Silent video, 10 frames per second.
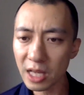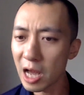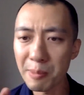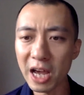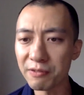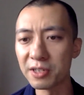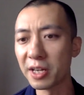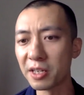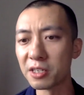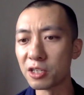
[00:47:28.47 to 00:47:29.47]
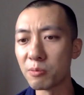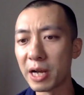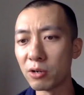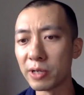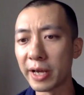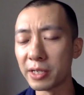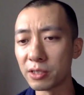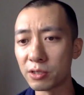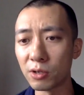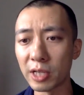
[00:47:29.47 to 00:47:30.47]
I may have to take this into my own hands.
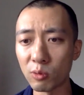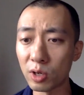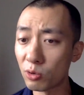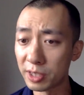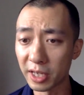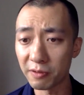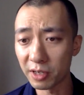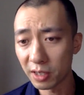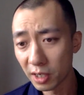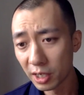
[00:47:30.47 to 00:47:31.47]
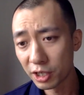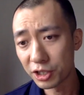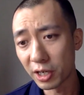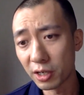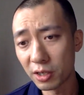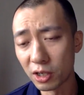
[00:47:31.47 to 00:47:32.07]
So like what Chris Davey shared,